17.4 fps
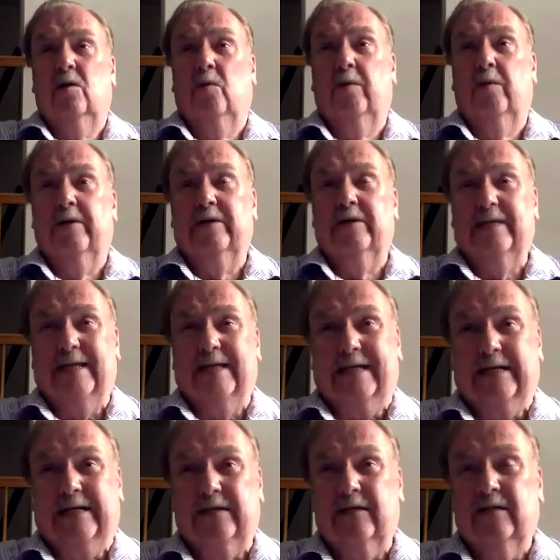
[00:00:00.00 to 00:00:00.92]
where
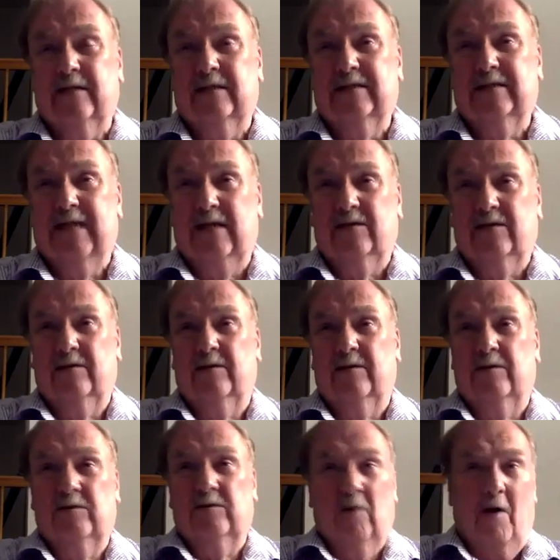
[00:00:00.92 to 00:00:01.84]
Lear says
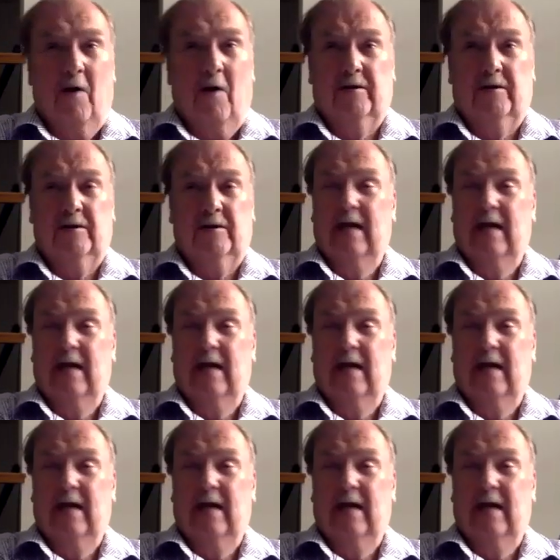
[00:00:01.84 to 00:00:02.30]
to the daughter,